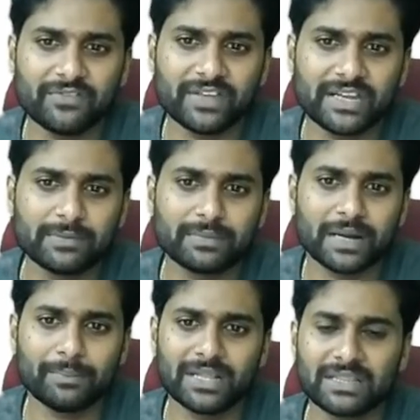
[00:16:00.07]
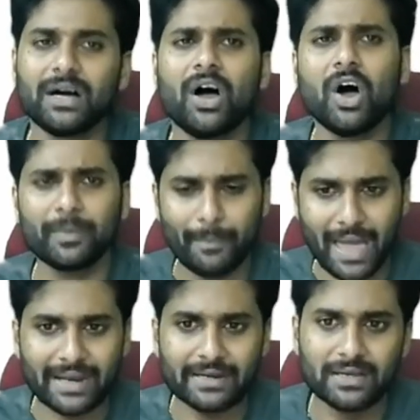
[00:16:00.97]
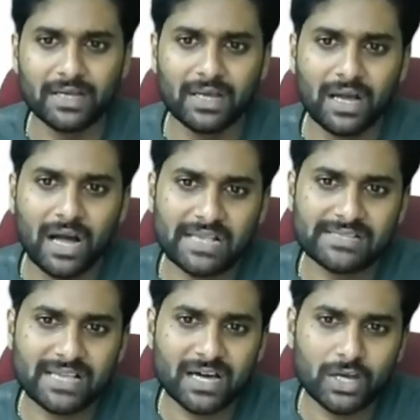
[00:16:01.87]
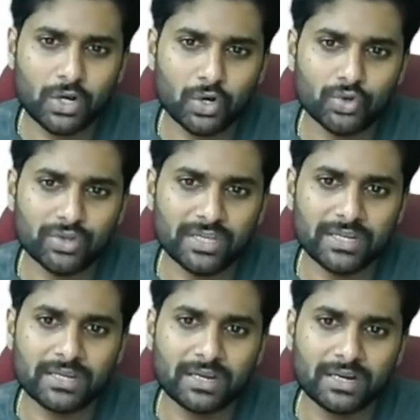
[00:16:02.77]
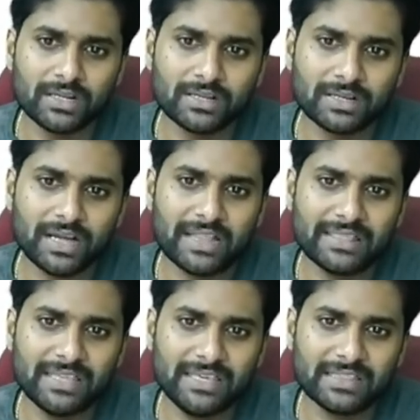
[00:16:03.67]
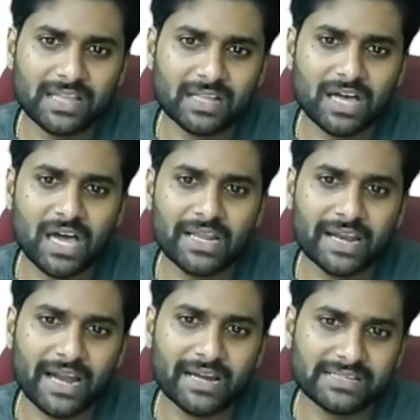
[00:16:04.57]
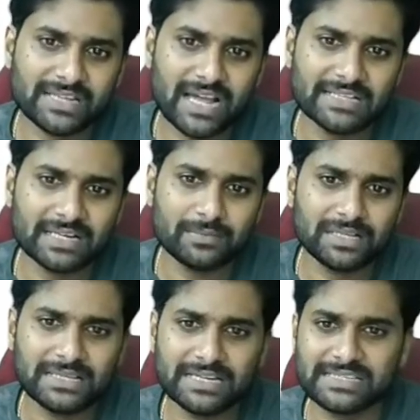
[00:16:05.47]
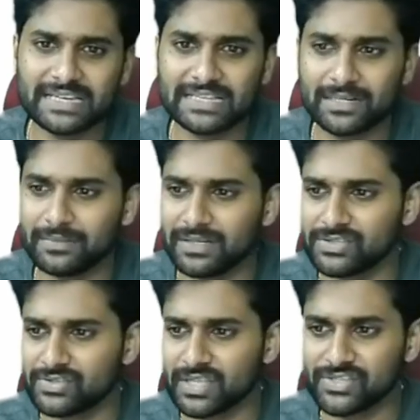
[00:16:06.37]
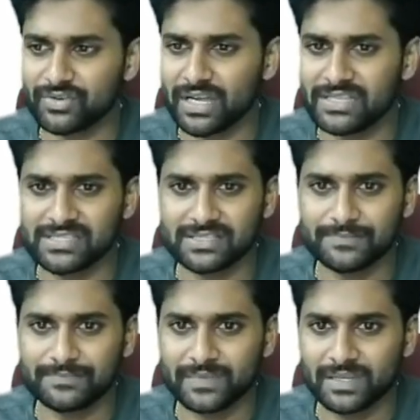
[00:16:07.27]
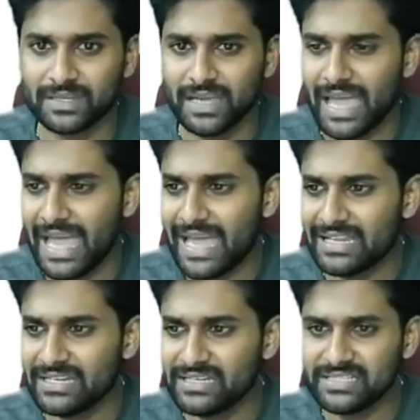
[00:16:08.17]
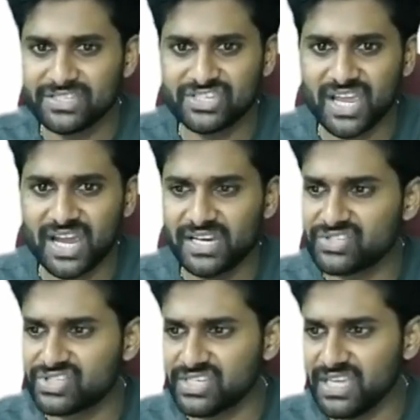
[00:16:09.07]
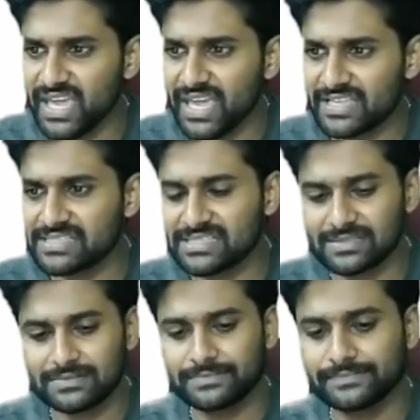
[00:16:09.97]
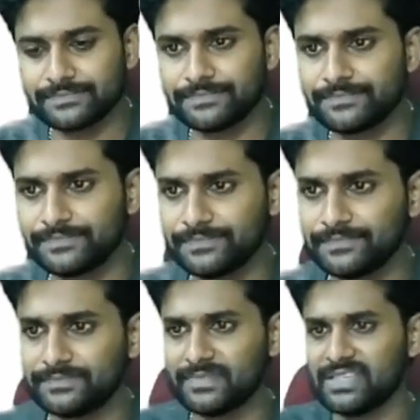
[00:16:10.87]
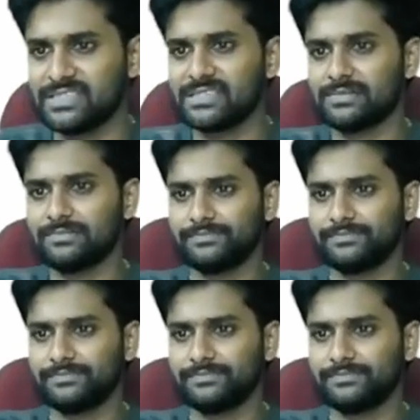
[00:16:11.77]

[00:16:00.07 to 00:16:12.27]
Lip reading: we need Namrata or man. Azaruddin. Gandhi, Tatar, Grand Test, Hyderabad and Secunderabad. So that's your answer. NJGS. Next.